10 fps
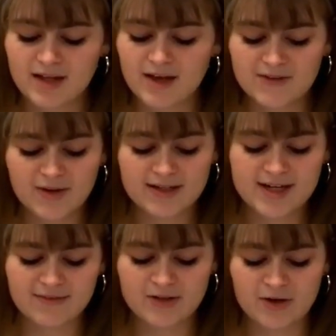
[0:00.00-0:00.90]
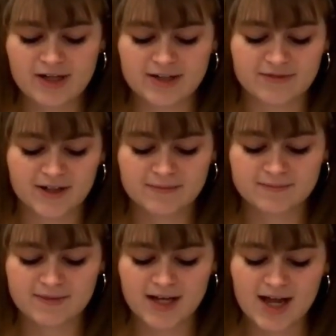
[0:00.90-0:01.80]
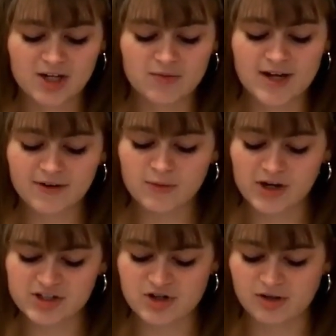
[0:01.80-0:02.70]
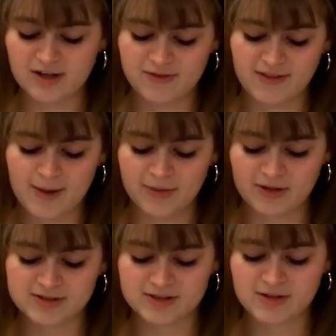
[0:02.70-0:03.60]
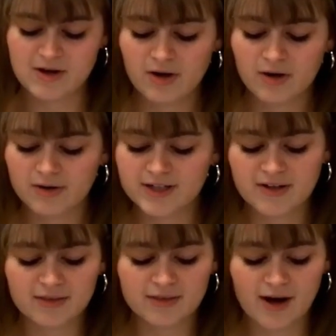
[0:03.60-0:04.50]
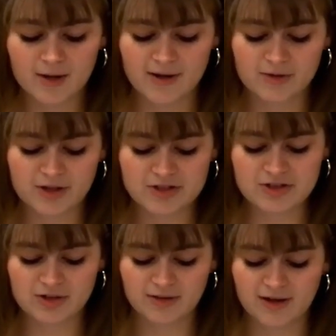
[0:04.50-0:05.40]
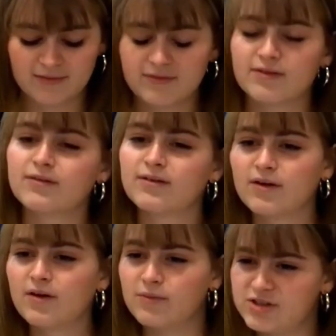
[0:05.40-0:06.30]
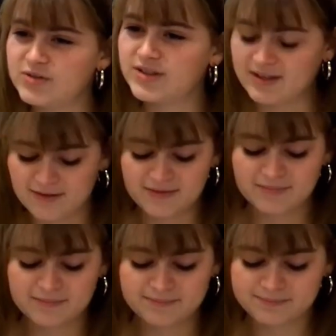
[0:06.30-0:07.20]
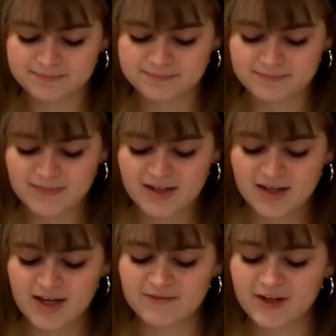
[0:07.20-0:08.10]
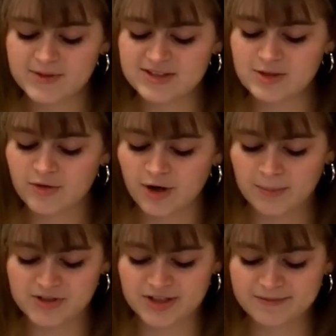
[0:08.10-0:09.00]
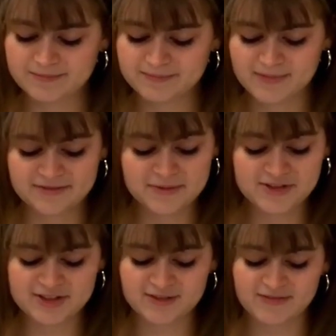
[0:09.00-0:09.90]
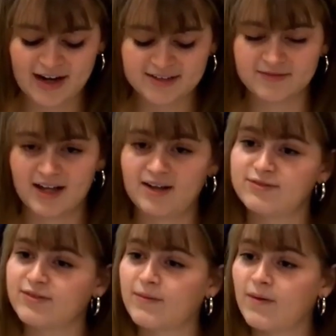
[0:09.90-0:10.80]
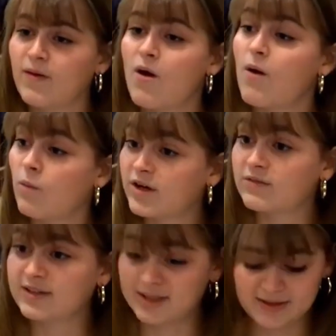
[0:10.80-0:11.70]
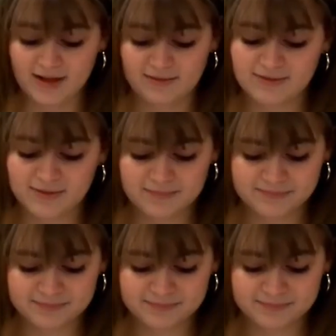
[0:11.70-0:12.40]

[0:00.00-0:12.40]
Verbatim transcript: If you had never known any different, and you never questioned your love for that person, or even thought about questioning your love, would you really love them? If there was no other option, if it was just a fact of life, would it really be love?